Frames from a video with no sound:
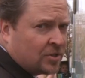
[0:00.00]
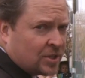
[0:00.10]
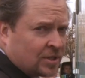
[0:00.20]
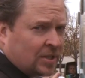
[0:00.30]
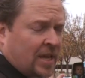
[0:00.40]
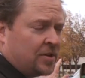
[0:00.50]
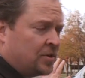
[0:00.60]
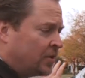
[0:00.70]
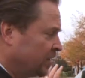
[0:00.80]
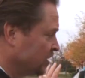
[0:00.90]
just to let you
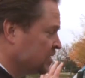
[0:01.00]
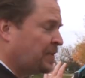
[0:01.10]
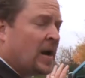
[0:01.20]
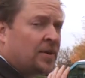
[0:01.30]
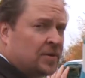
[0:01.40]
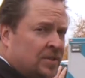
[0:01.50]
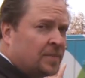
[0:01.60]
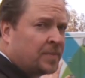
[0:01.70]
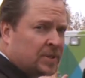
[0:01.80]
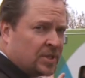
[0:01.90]
know that the spotter is
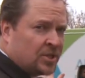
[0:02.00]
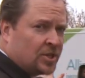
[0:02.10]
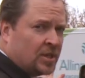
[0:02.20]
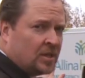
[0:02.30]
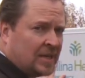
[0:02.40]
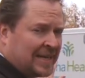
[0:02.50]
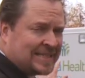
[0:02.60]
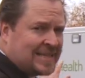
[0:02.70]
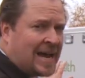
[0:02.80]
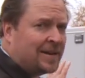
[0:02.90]
in position.
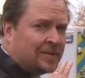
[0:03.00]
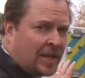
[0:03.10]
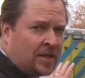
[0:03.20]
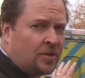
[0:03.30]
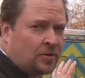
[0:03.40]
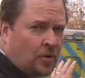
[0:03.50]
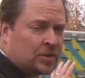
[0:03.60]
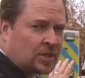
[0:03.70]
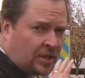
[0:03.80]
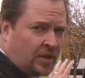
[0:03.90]
It's not letting you know
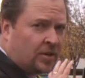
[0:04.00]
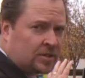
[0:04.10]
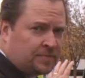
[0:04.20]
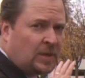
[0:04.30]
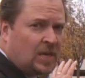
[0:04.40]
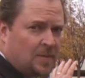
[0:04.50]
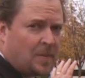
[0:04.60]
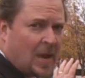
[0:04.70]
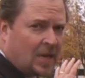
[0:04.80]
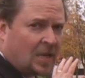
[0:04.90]
it's clear to begin
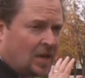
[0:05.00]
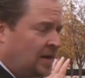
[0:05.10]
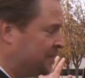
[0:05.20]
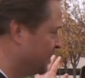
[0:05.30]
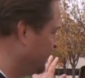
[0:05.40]
backing up.